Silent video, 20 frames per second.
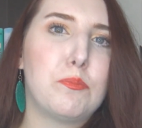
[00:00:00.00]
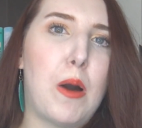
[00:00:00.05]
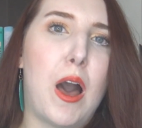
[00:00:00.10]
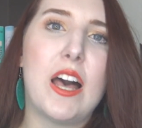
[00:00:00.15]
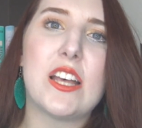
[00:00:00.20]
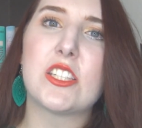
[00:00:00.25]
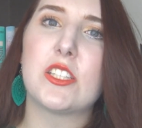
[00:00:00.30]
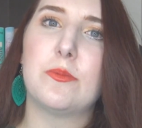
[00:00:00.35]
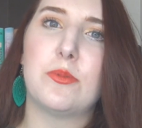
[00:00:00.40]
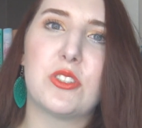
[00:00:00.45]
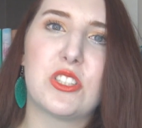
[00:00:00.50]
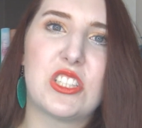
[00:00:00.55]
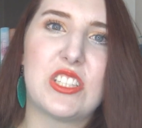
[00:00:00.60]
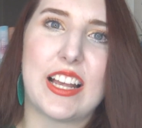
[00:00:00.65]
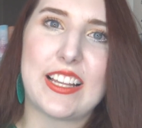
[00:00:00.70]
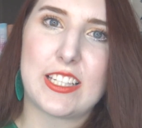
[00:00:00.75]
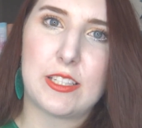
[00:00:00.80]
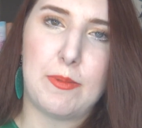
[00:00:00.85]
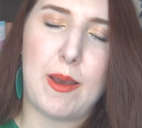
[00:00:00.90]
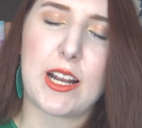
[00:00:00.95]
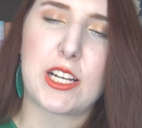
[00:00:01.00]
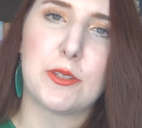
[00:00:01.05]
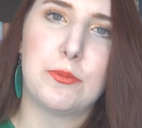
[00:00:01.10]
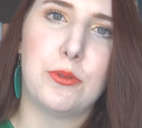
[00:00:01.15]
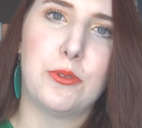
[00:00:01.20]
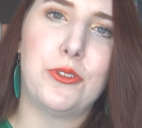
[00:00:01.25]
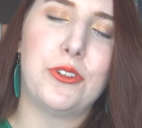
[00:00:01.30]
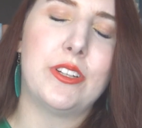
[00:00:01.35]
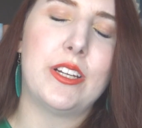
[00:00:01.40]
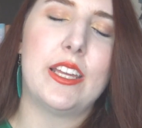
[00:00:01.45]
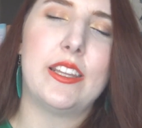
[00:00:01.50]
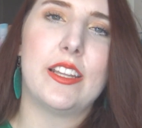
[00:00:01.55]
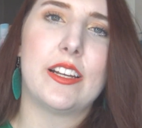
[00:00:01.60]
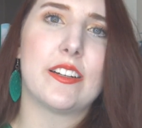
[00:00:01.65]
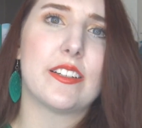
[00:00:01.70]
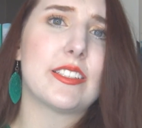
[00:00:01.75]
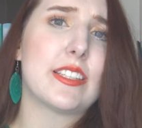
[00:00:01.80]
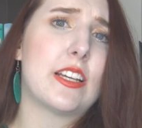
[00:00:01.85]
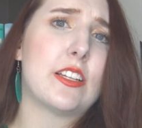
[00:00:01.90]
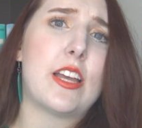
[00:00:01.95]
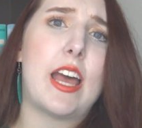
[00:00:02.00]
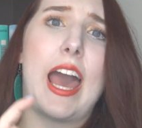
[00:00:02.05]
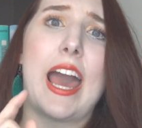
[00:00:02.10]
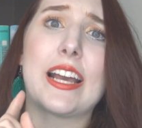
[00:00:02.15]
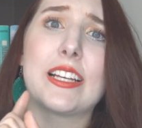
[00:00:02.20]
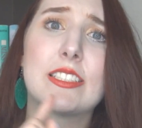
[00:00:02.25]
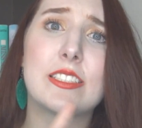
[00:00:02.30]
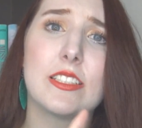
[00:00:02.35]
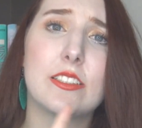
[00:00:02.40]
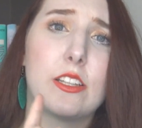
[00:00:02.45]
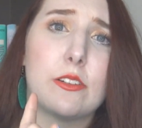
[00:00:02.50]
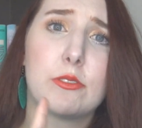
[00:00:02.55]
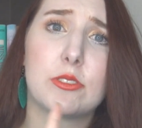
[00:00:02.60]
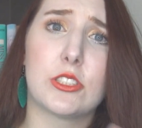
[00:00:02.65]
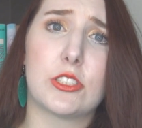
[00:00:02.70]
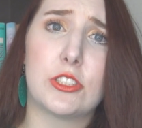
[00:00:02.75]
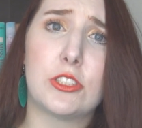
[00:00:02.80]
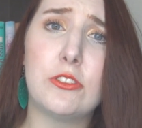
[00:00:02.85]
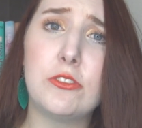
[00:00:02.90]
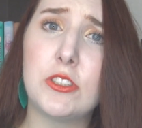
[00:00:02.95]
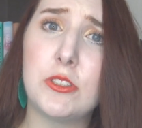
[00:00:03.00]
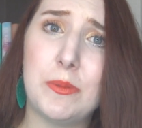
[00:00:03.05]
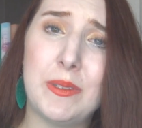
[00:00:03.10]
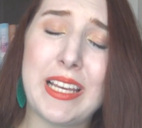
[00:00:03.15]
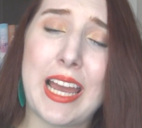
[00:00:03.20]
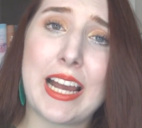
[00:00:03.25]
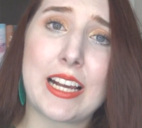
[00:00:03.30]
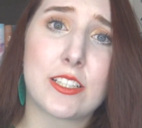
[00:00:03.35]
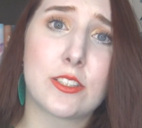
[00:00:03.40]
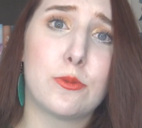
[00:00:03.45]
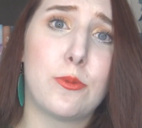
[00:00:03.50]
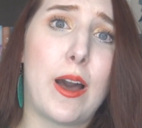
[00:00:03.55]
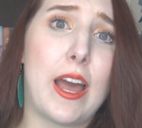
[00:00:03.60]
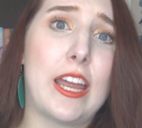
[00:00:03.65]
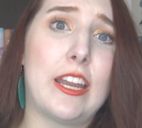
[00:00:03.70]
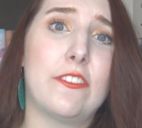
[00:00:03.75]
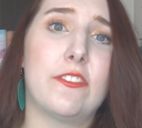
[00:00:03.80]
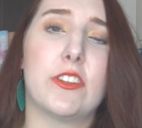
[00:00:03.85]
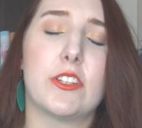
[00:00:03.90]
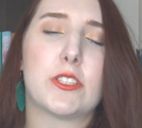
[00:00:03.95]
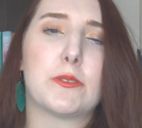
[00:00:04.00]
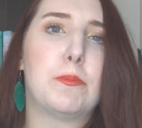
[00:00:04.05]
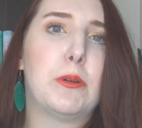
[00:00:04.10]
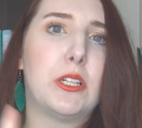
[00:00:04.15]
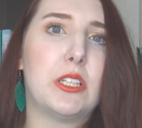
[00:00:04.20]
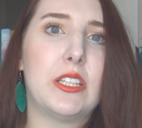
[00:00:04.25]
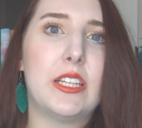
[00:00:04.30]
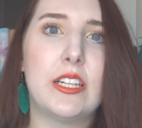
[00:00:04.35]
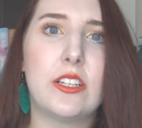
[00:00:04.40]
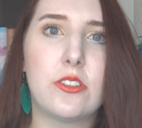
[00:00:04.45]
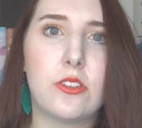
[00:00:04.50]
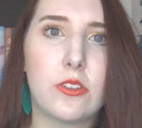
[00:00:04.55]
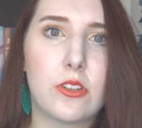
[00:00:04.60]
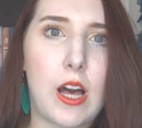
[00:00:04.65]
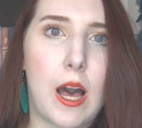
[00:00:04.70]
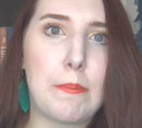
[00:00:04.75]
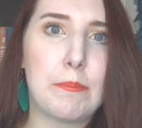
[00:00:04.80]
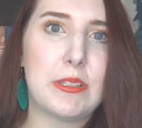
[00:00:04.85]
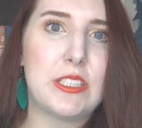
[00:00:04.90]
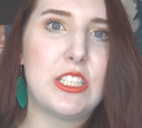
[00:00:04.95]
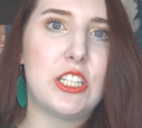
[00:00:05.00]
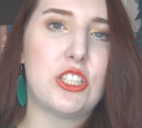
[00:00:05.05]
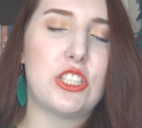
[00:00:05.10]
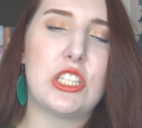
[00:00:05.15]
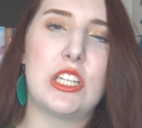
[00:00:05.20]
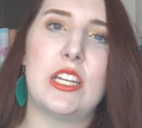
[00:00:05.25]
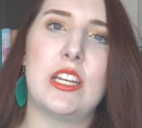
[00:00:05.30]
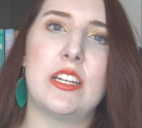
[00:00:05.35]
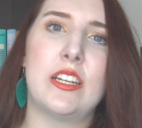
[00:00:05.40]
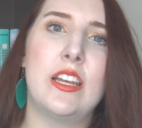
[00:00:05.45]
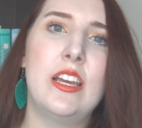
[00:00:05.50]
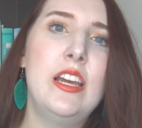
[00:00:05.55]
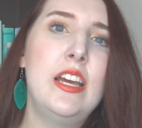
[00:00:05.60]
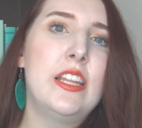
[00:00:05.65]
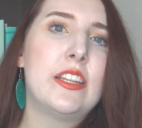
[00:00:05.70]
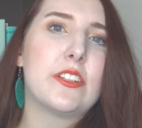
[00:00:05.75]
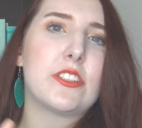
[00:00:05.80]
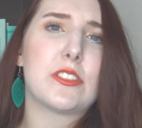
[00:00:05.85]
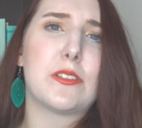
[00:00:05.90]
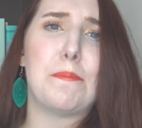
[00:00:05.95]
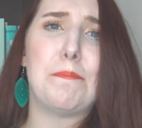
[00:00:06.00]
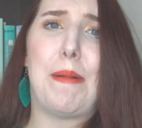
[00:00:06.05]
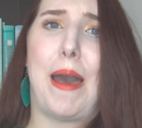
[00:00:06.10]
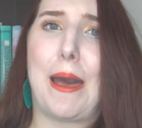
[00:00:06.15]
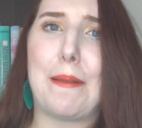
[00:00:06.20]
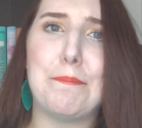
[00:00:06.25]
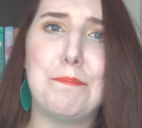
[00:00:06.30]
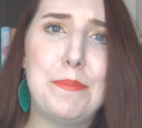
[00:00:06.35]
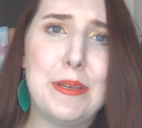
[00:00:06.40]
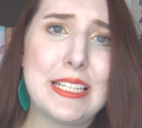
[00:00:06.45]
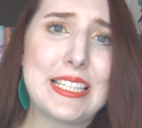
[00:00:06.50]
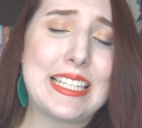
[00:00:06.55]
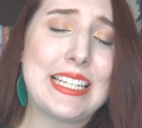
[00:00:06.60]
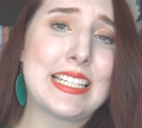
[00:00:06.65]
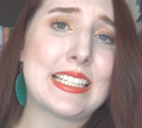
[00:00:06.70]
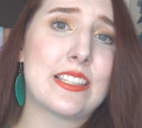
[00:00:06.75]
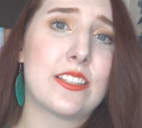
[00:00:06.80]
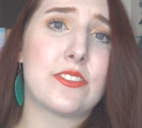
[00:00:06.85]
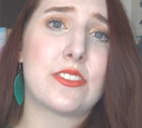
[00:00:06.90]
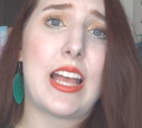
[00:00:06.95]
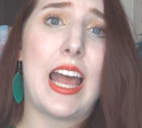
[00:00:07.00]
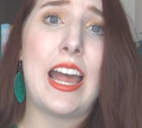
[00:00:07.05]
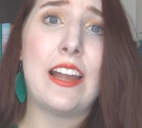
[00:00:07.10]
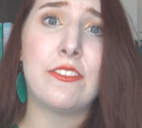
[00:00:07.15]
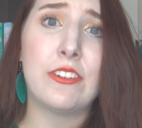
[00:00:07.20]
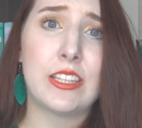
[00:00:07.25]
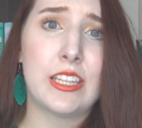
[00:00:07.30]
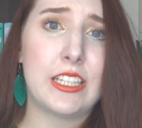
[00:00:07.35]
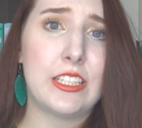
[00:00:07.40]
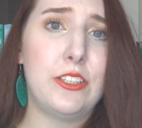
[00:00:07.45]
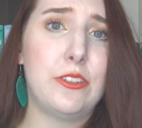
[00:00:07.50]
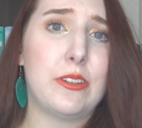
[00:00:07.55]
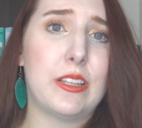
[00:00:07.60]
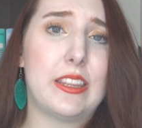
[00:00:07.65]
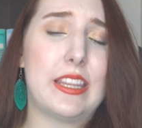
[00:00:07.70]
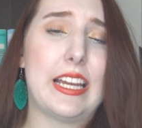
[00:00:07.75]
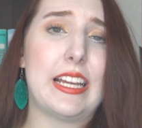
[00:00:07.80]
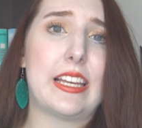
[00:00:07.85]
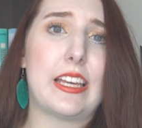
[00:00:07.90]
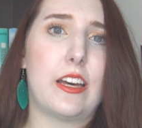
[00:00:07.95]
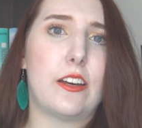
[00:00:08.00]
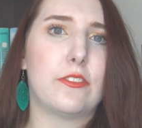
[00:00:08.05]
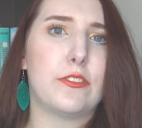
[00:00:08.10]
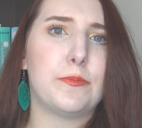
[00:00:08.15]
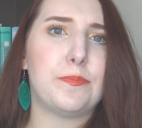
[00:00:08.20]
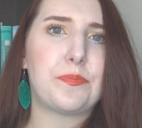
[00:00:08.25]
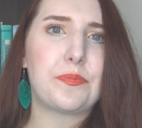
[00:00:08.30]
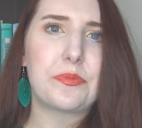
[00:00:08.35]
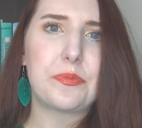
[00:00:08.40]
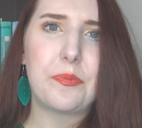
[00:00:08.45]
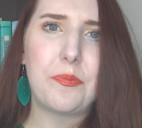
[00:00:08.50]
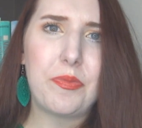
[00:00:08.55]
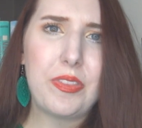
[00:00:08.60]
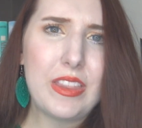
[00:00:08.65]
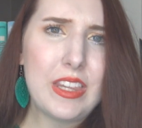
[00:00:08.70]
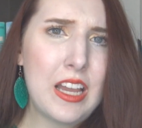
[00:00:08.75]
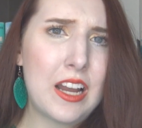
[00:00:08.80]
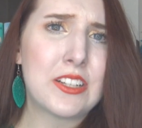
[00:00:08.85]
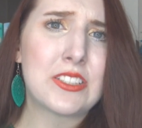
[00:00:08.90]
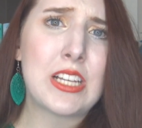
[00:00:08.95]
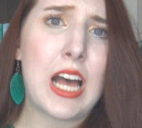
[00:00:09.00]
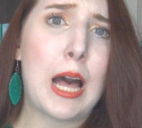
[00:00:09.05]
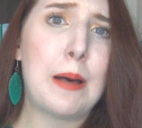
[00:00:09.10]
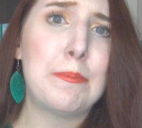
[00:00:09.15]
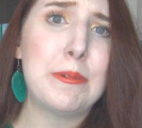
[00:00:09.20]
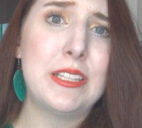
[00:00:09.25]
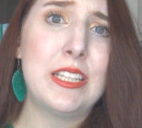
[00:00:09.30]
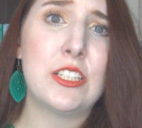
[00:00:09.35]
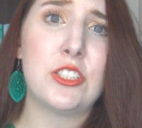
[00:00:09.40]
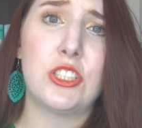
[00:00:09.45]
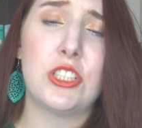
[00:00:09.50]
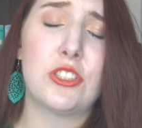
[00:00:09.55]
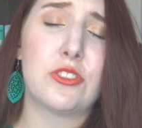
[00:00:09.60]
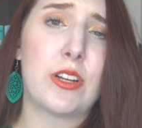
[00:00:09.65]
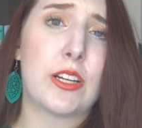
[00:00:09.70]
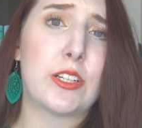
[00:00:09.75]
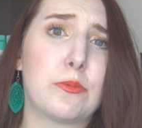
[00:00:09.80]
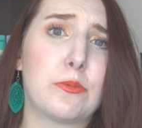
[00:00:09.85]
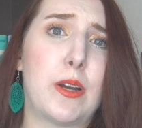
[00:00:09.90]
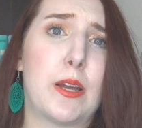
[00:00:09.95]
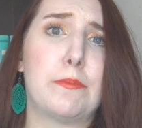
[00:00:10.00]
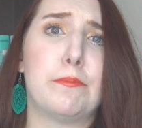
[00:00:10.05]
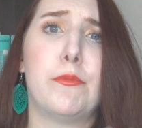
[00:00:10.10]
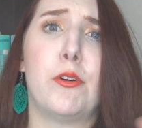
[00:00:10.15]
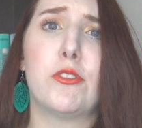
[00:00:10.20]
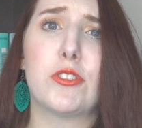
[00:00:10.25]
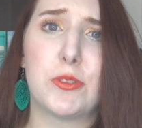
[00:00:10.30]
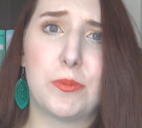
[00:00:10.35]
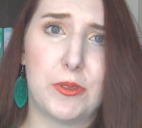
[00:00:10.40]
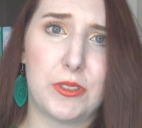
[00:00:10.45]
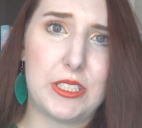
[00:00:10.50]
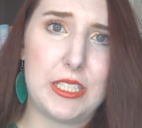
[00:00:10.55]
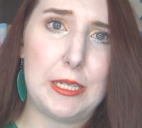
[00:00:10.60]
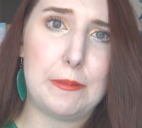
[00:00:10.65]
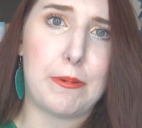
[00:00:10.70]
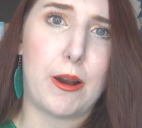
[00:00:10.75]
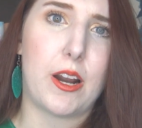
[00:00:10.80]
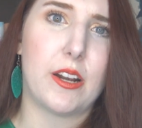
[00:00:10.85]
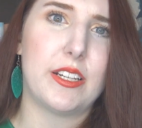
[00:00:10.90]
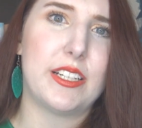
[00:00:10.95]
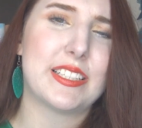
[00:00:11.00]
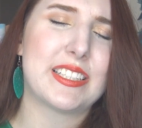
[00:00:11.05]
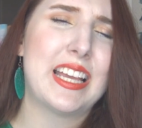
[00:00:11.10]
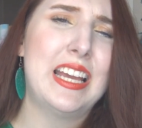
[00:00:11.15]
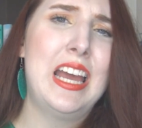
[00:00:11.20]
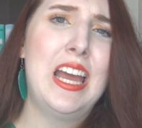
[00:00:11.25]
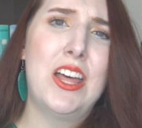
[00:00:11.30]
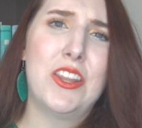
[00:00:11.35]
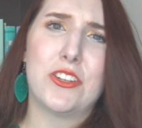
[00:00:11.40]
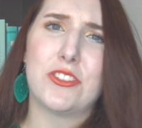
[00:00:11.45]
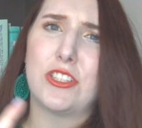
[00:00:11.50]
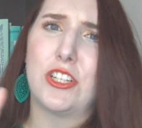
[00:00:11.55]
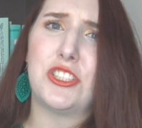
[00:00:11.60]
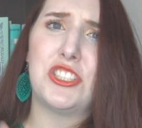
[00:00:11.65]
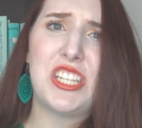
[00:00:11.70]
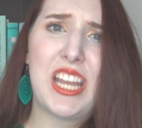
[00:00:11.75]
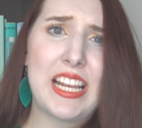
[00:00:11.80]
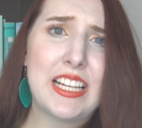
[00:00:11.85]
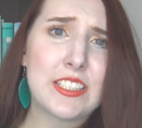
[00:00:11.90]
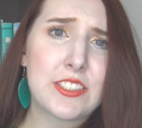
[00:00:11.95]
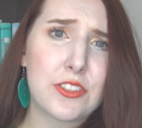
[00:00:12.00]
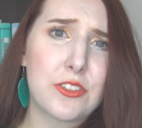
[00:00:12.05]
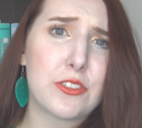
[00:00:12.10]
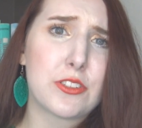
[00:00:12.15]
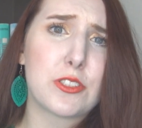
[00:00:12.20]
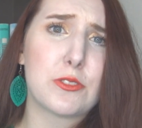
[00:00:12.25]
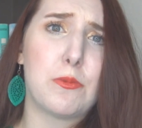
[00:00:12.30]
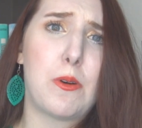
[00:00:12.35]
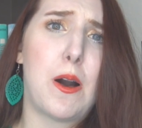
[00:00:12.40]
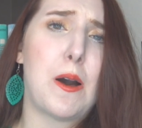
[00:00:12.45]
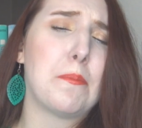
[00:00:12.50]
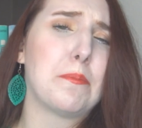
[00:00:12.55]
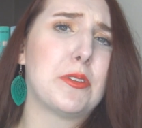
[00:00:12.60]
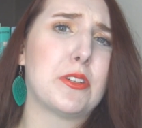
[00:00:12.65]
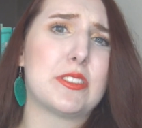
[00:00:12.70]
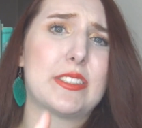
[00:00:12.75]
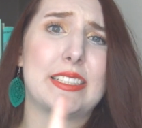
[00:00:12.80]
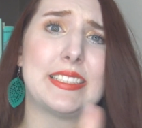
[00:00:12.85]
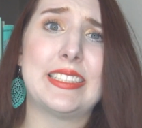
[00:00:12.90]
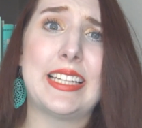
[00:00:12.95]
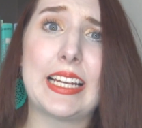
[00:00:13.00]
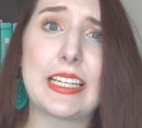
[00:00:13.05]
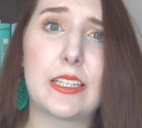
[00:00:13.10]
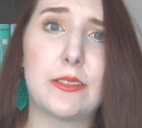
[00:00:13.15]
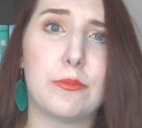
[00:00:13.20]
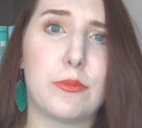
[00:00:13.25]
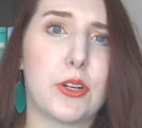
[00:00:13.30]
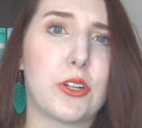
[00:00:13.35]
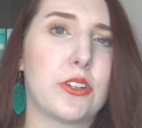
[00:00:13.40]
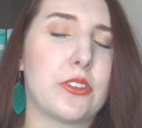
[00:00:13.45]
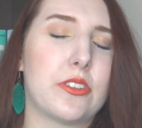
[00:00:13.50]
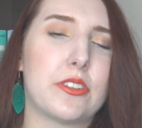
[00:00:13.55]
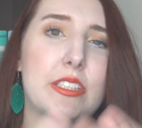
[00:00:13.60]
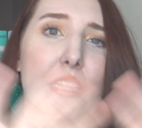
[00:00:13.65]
possible suspect pool and there's a ex there was a soon to be ex-wife there's political competition there's some bad business there's everything you could think of on top of this, she's to run multiple tea parties. There's a chase through the swamp. There's a second murder.